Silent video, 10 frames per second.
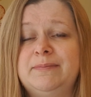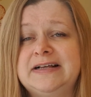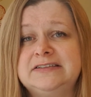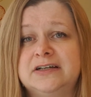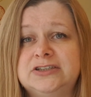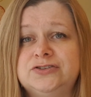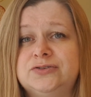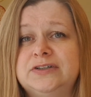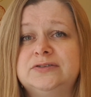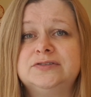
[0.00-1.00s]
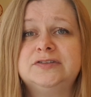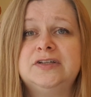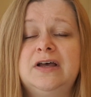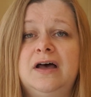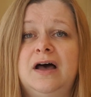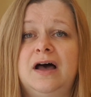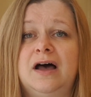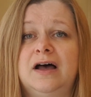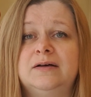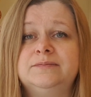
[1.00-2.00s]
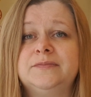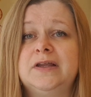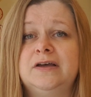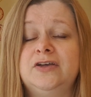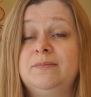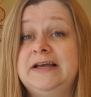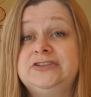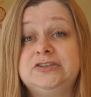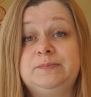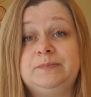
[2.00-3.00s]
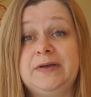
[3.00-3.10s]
massage oils. You may just